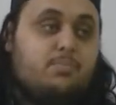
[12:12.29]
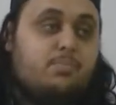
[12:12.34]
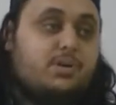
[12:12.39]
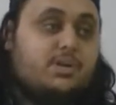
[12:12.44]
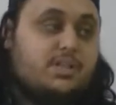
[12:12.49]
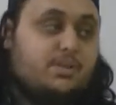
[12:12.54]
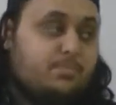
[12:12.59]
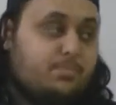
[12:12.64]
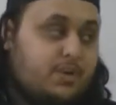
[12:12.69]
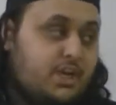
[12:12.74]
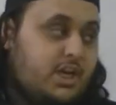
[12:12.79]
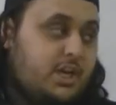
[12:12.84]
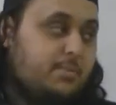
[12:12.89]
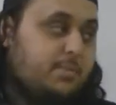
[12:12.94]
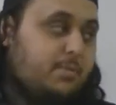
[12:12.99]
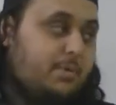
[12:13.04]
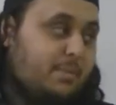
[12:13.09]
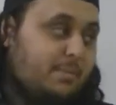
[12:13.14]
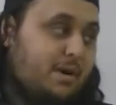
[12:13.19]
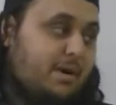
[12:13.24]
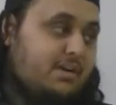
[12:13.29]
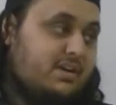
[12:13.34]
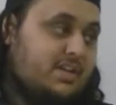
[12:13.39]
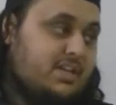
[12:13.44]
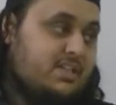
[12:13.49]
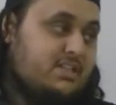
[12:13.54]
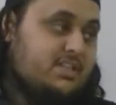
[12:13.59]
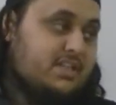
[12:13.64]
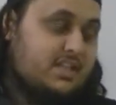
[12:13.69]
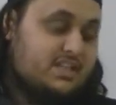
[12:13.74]
but the minimum amount
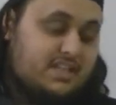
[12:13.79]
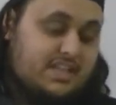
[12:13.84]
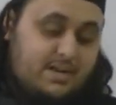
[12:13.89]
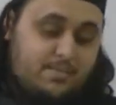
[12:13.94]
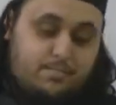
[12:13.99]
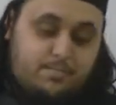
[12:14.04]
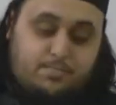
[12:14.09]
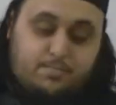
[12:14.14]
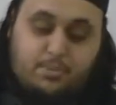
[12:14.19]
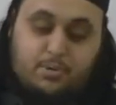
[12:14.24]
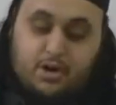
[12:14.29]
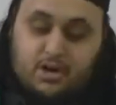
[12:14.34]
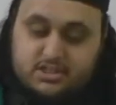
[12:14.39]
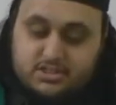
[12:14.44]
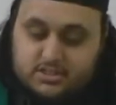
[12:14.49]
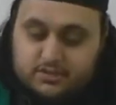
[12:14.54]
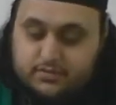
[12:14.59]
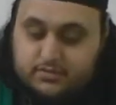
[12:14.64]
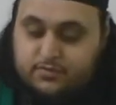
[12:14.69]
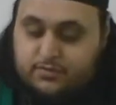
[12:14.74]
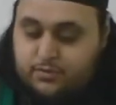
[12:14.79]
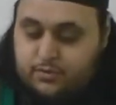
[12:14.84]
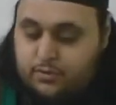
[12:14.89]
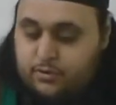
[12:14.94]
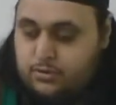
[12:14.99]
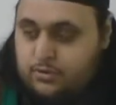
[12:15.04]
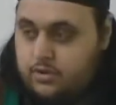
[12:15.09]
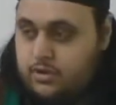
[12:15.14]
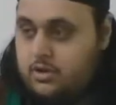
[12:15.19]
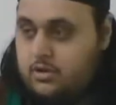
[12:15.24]
is that them parts of the
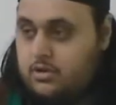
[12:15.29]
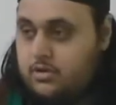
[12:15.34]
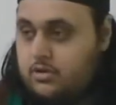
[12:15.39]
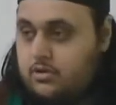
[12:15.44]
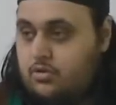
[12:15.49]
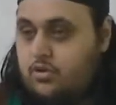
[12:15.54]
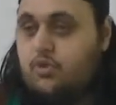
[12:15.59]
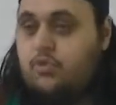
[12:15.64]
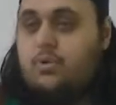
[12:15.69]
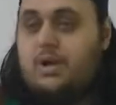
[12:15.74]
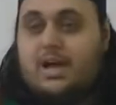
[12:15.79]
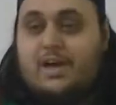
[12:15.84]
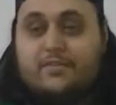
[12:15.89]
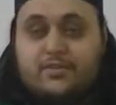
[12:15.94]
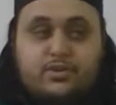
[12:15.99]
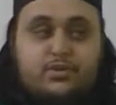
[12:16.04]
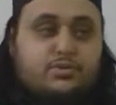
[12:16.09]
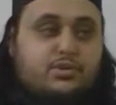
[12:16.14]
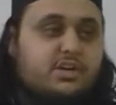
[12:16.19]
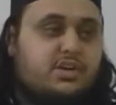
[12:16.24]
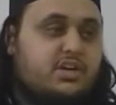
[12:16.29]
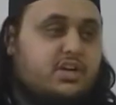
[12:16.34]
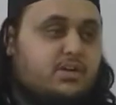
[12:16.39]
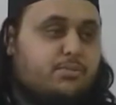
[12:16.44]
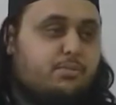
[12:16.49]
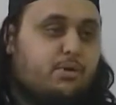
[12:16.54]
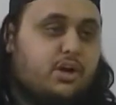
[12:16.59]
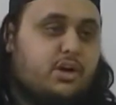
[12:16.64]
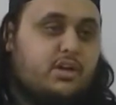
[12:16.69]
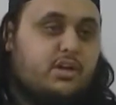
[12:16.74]
floor, or wherever you're reading
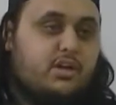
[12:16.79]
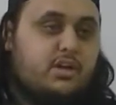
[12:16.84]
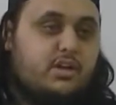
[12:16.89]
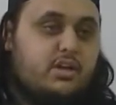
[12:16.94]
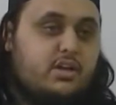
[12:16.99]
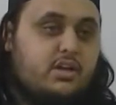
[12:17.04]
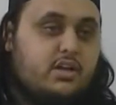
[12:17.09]
upon,